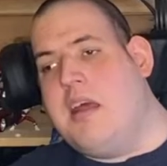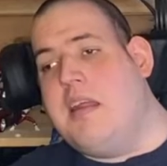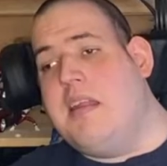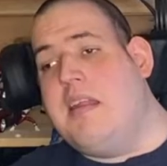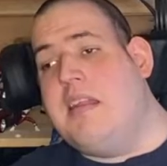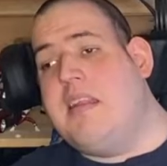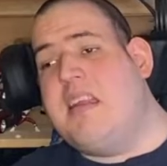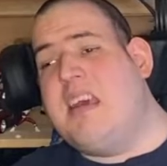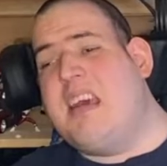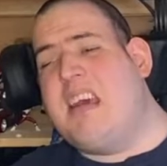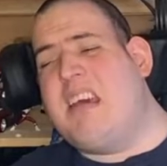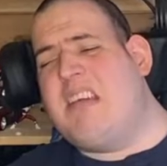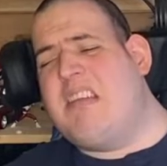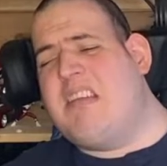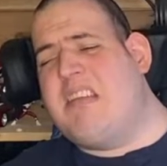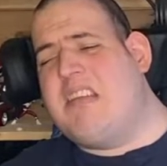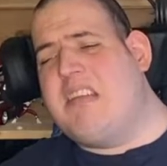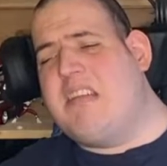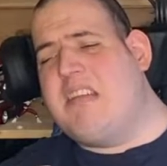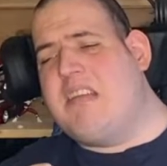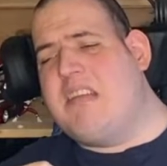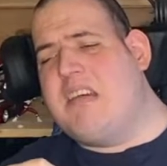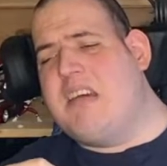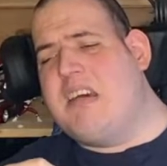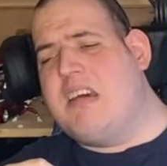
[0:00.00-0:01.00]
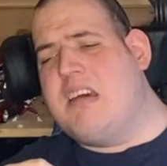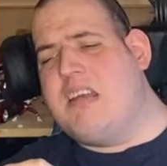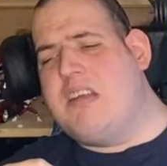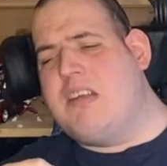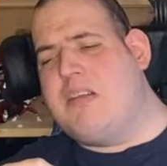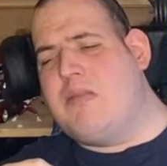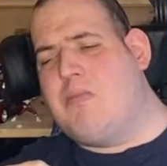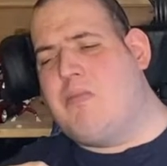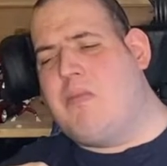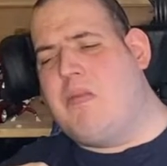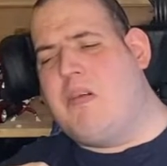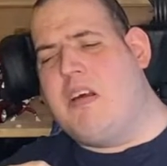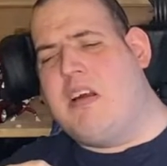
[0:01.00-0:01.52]
this is
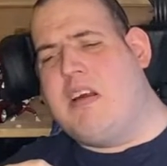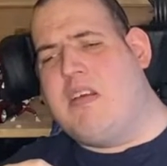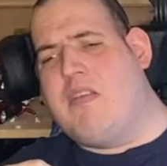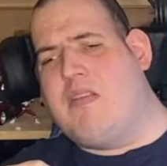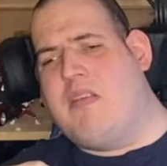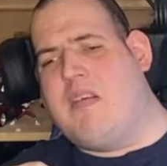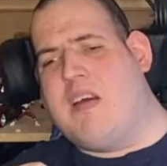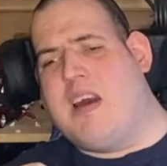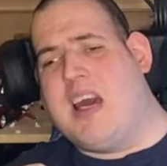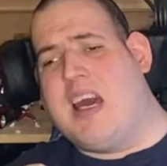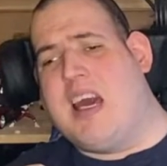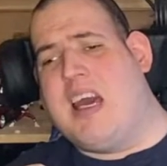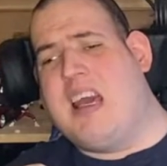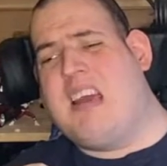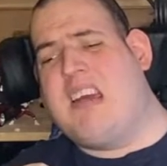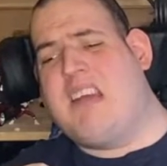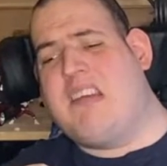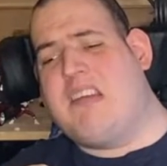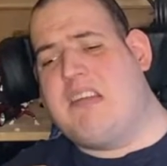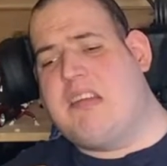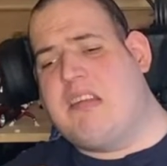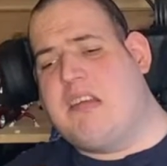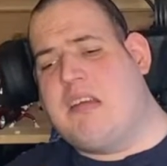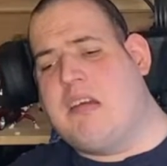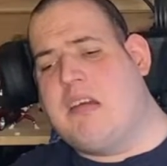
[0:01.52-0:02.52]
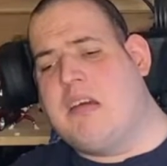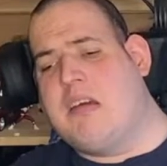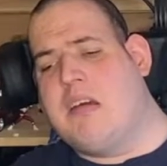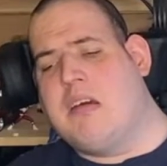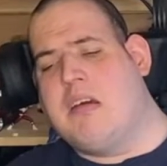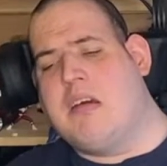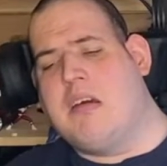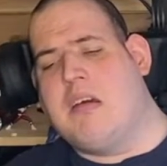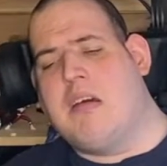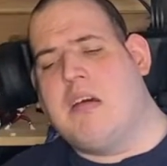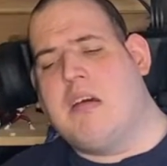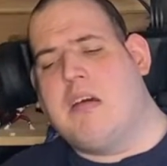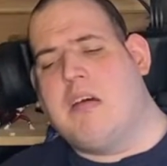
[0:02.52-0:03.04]
his briefcase,
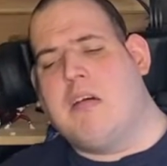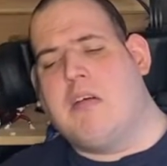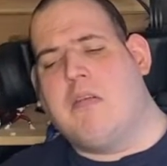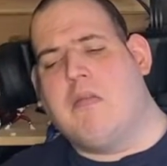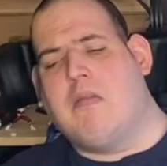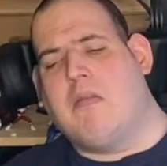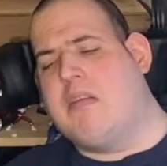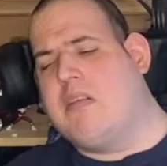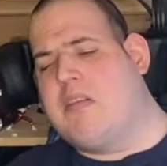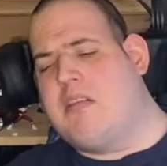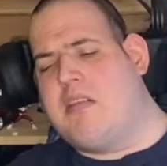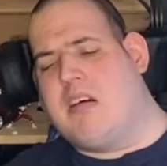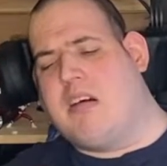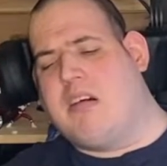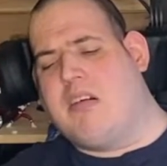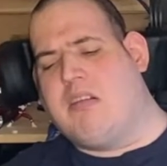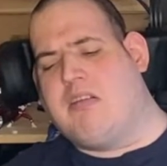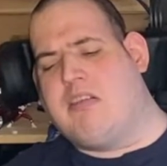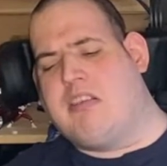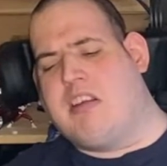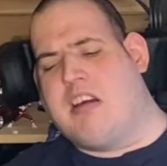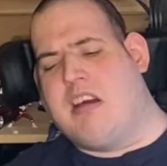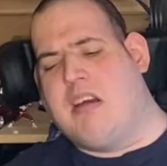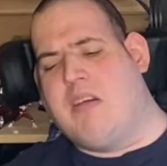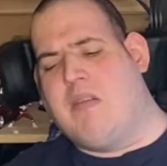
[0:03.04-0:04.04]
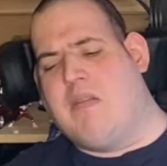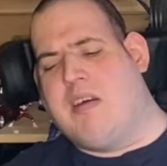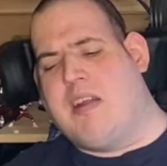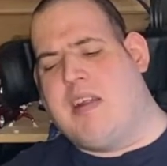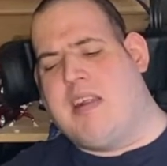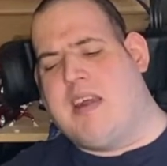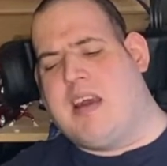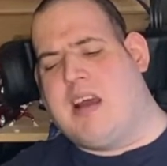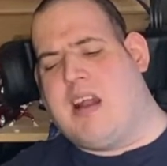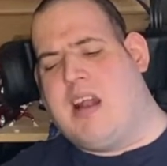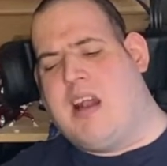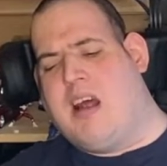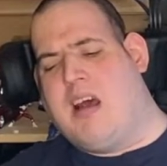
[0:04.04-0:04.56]
which I'll show you with
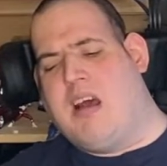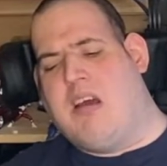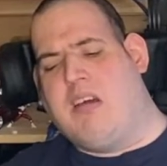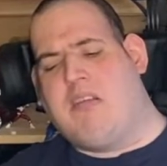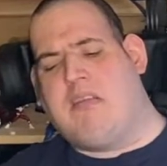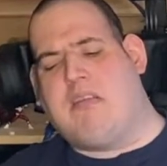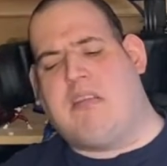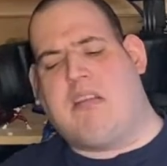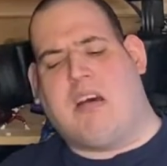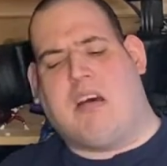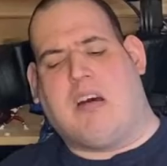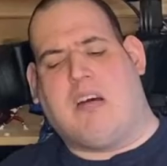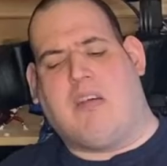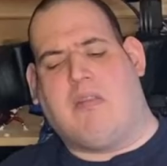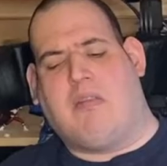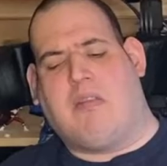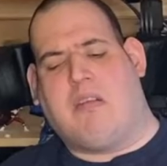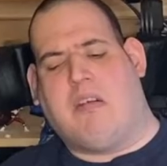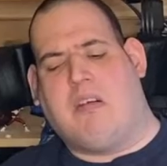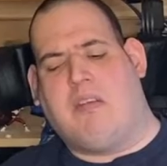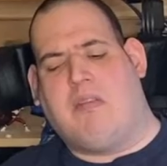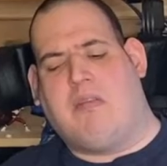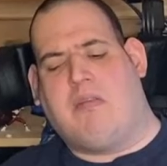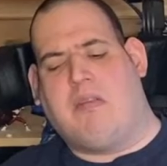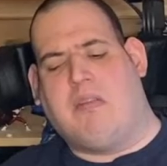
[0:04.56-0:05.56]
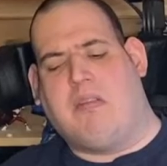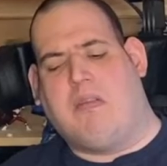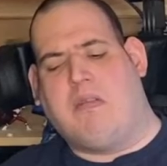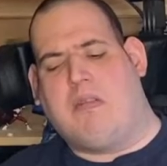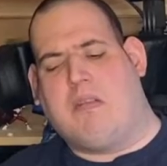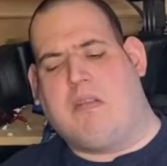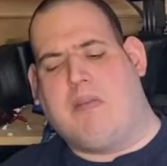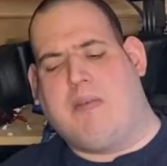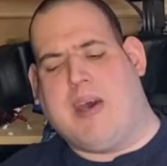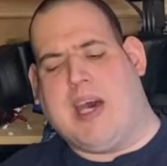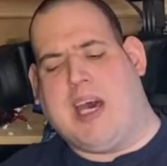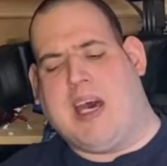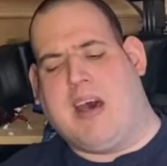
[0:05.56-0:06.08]
it closed after I've talked
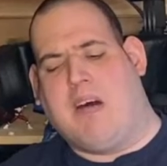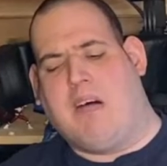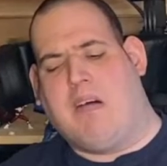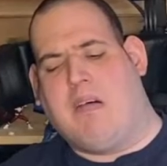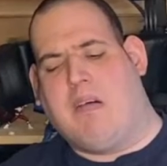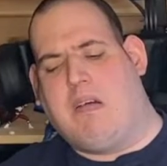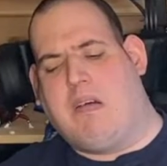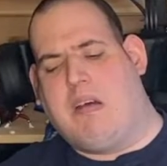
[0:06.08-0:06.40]
about